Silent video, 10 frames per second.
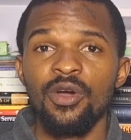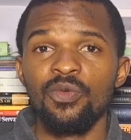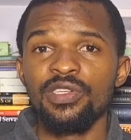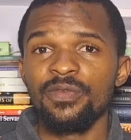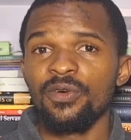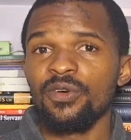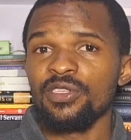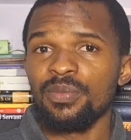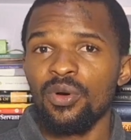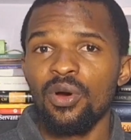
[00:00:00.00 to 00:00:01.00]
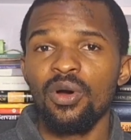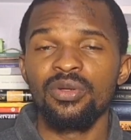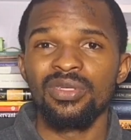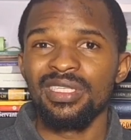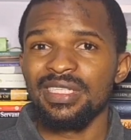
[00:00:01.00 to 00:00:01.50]
which focus more
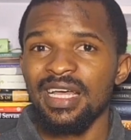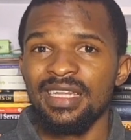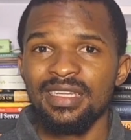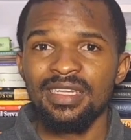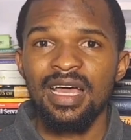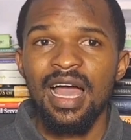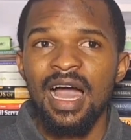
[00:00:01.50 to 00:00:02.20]
on understanding